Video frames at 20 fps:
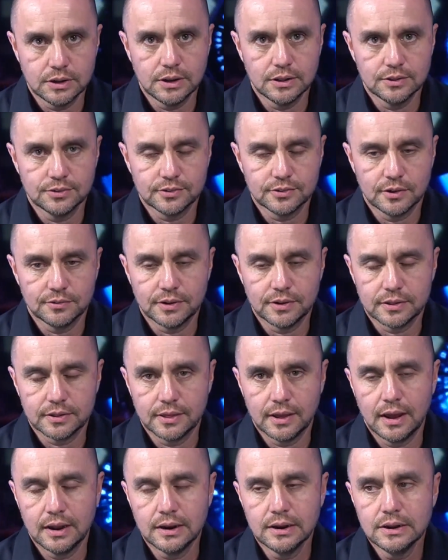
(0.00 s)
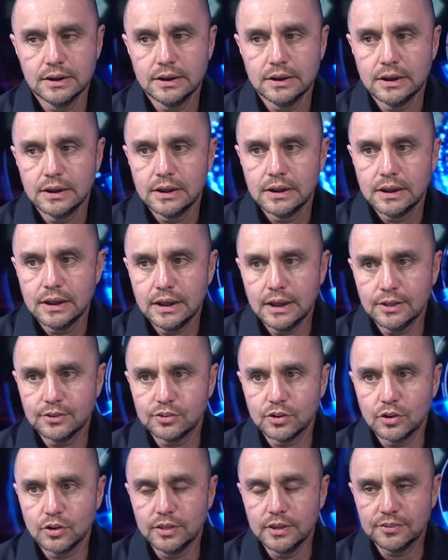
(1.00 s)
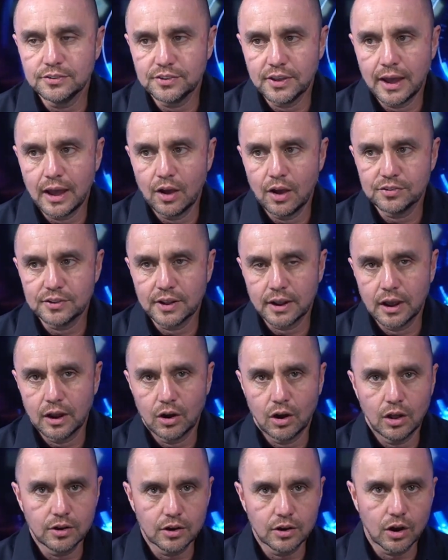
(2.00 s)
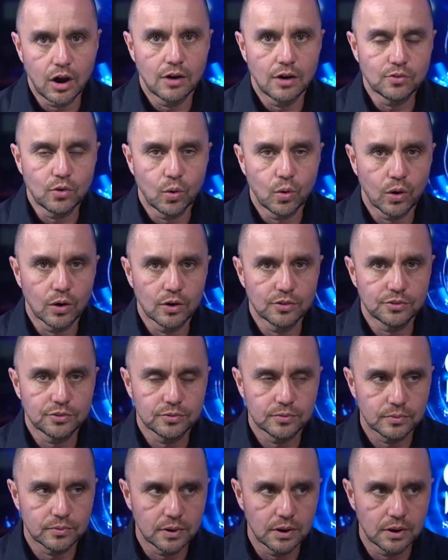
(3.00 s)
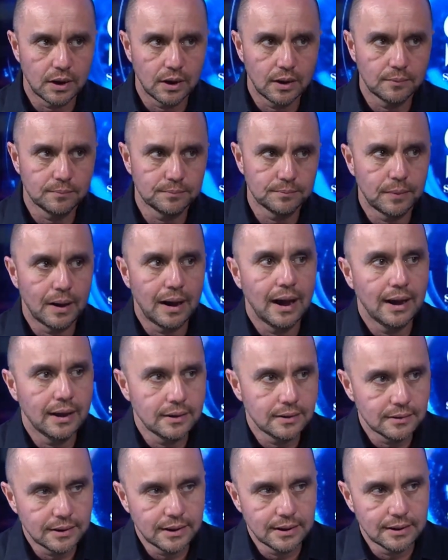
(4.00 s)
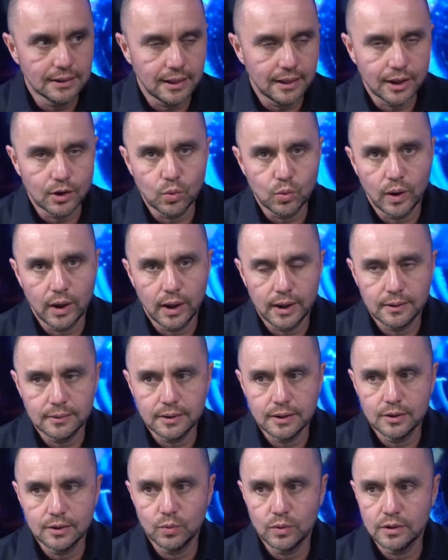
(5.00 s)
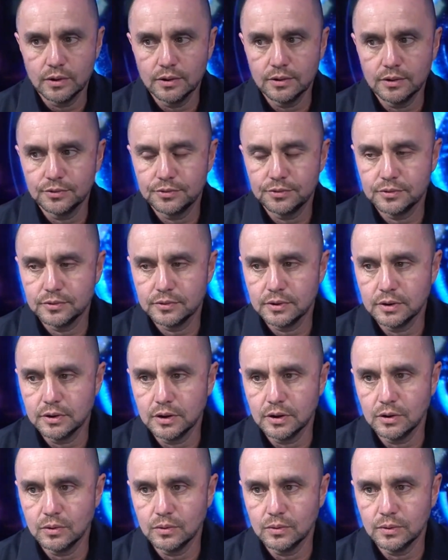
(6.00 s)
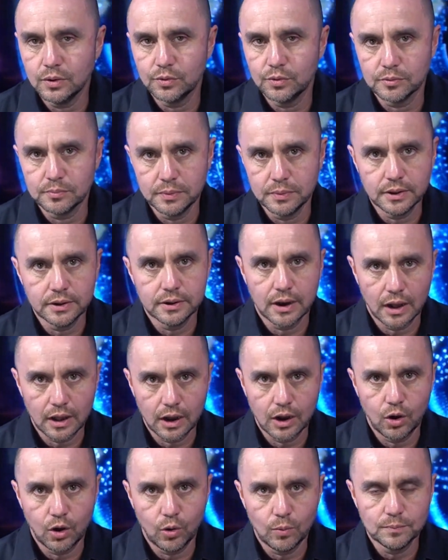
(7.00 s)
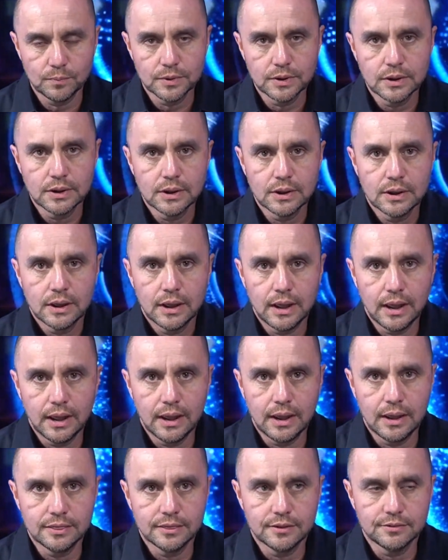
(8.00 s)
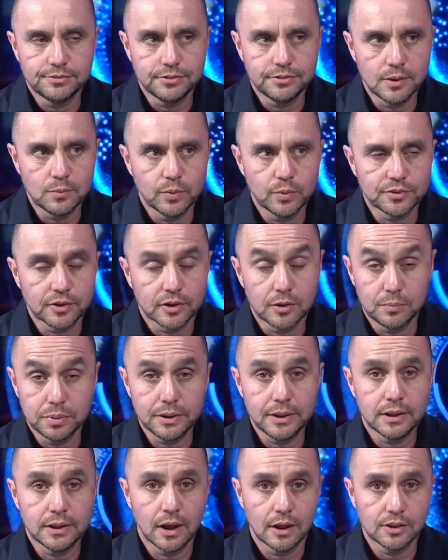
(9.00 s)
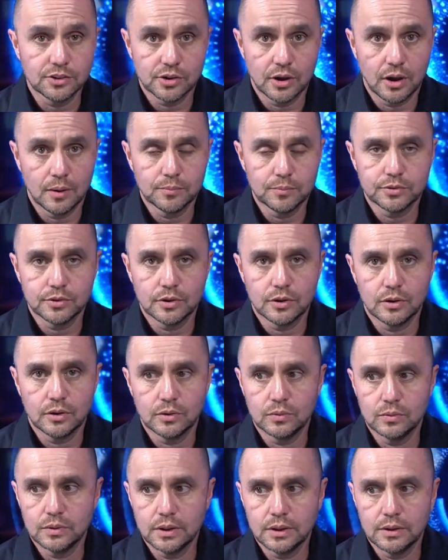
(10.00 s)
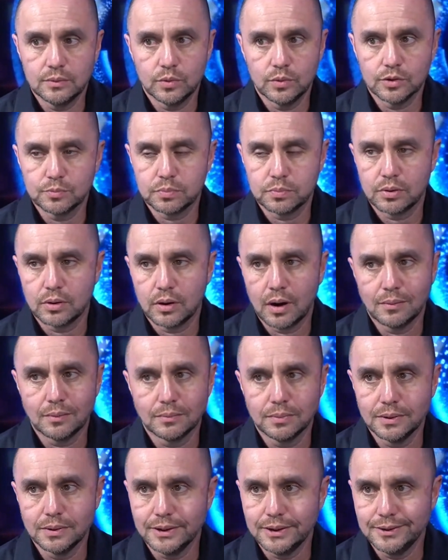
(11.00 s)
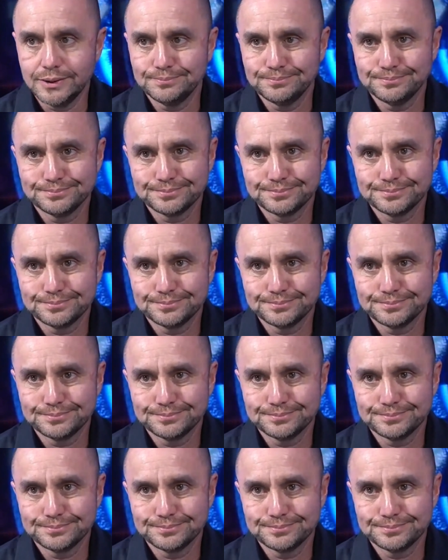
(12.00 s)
and stuff like that. And so this house, I got on the golf course uh, by in Lakeway. It was, you know, it was a million dollar home, and the flip was a complete gut job. So it was probably